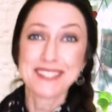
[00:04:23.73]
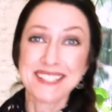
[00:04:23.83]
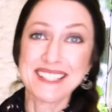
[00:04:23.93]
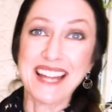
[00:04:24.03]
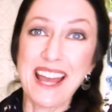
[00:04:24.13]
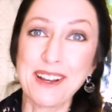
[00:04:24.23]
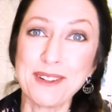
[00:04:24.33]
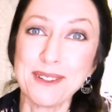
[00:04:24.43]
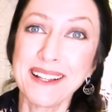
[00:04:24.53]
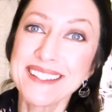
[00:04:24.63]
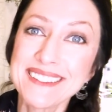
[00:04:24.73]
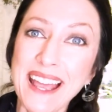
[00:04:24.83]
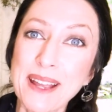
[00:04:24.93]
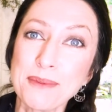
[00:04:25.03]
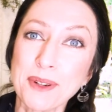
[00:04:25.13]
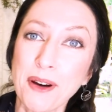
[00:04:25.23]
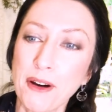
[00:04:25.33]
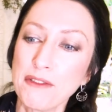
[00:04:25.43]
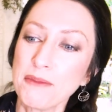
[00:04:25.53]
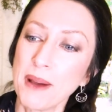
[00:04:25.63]
snail escaped
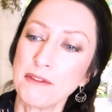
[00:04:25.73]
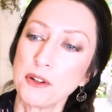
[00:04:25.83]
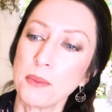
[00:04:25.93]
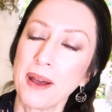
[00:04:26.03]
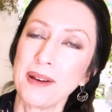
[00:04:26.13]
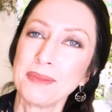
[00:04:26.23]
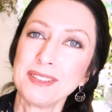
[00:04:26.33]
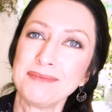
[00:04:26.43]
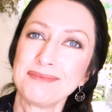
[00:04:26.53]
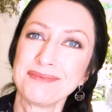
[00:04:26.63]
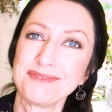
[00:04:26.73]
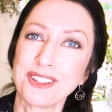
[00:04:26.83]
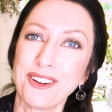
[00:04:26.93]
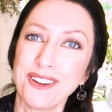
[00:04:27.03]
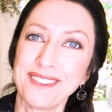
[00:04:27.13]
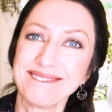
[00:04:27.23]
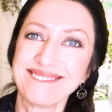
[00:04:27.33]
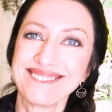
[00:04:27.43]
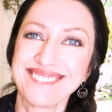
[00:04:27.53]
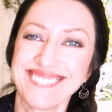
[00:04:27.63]
off my rhubarb. Oh,
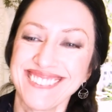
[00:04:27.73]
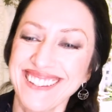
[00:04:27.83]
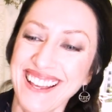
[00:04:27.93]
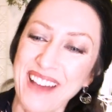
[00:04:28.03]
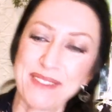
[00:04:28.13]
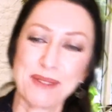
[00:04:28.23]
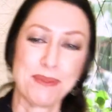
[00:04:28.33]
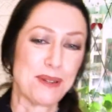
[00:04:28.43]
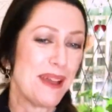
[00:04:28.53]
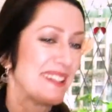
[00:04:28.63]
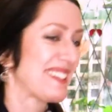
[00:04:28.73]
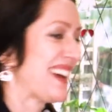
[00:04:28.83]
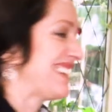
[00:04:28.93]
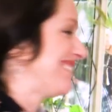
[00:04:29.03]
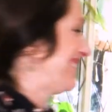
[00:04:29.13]
I'm going to put him outside.